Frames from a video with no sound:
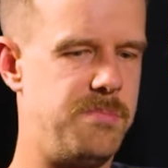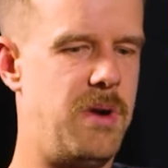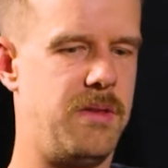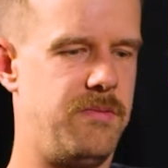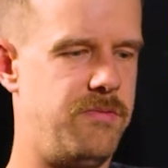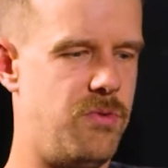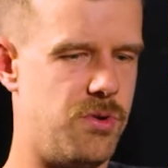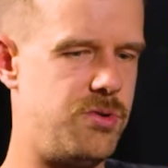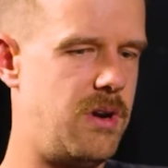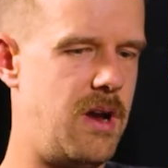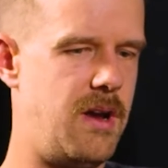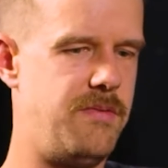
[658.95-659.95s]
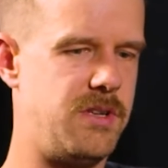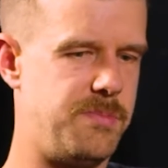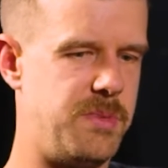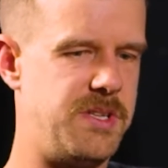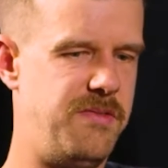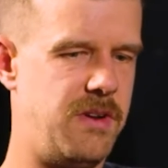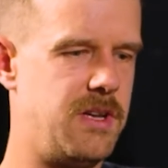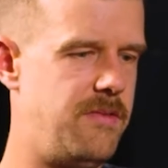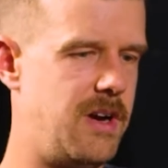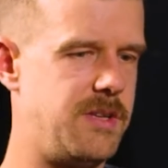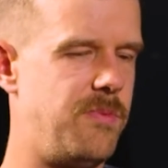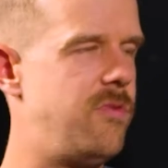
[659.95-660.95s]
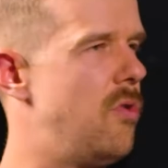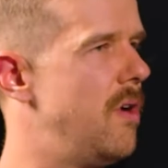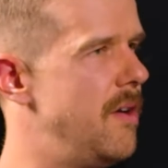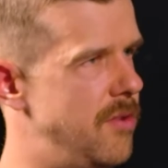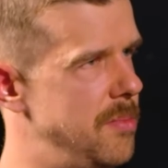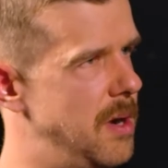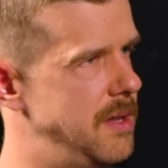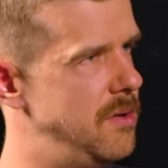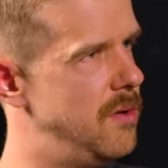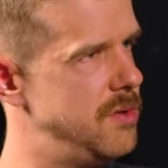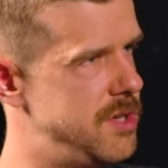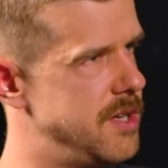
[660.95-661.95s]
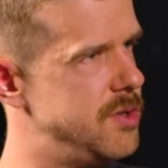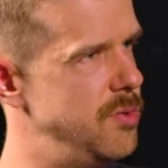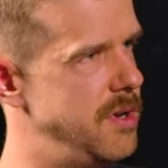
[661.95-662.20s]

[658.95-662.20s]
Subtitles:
but for sure I have a specific advice for everybody. Just